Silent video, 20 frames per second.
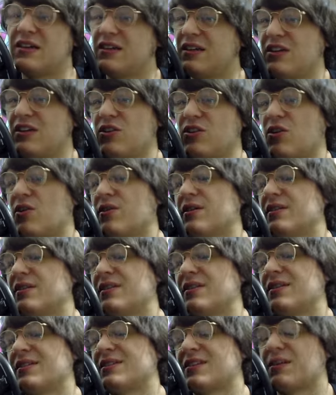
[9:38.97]
you know,
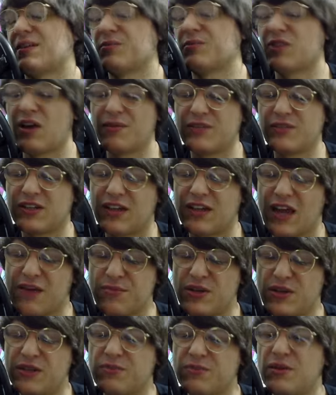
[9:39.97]
sometimes it
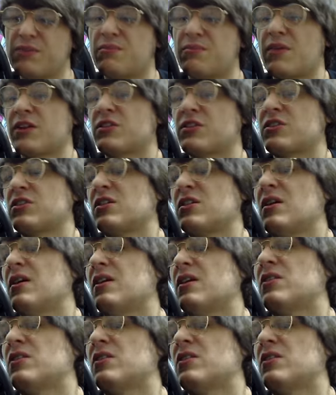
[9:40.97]
can be a bit much.